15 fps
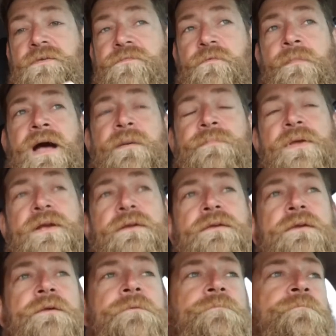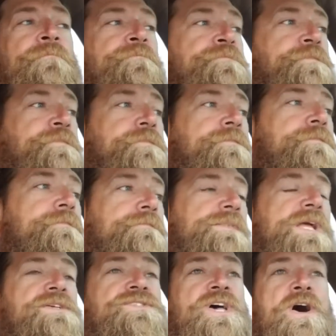for my beard.
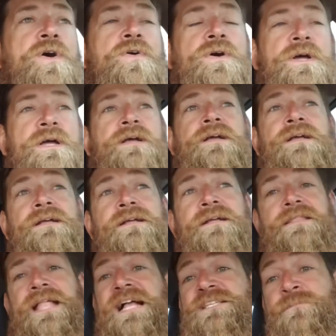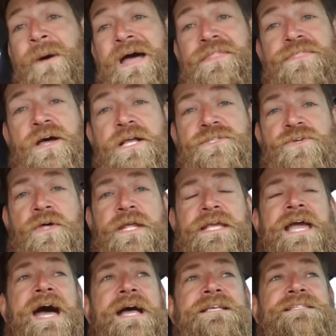So that's my thoughts on it,
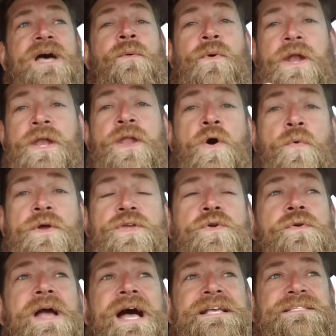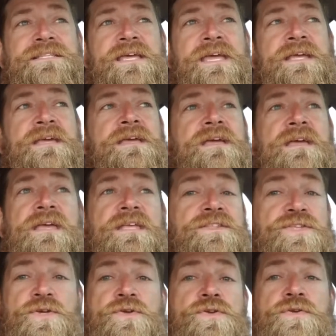guys. I want to know what you guys think.
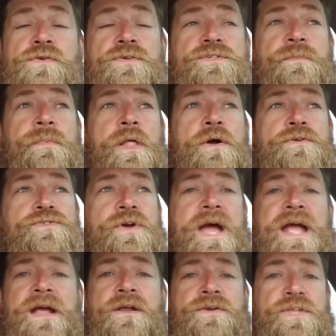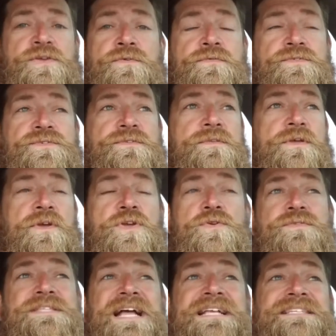Do you use a blow dryer? Are you
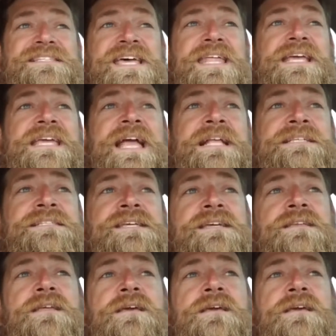dead set against it